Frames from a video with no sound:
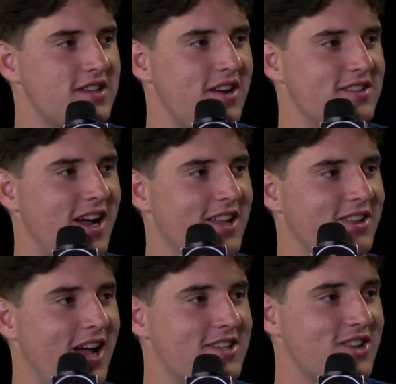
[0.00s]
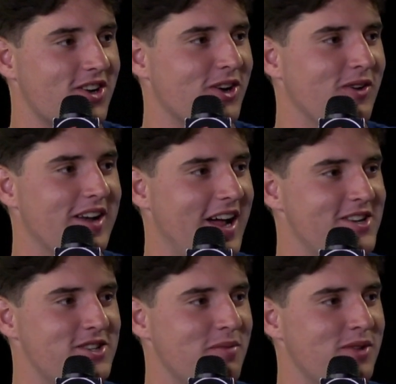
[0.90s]
I, was, I I saw it go in, and I
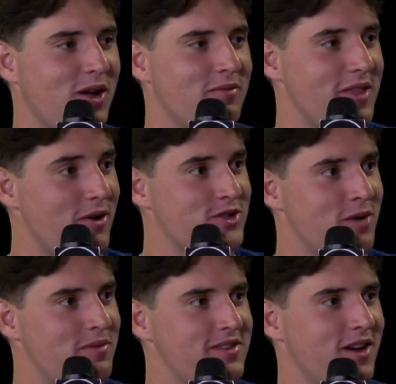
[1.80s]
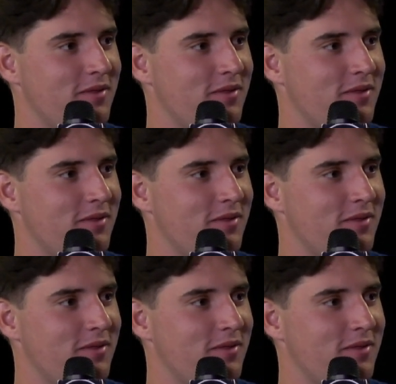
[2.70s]
jumped up, and they were jumping too.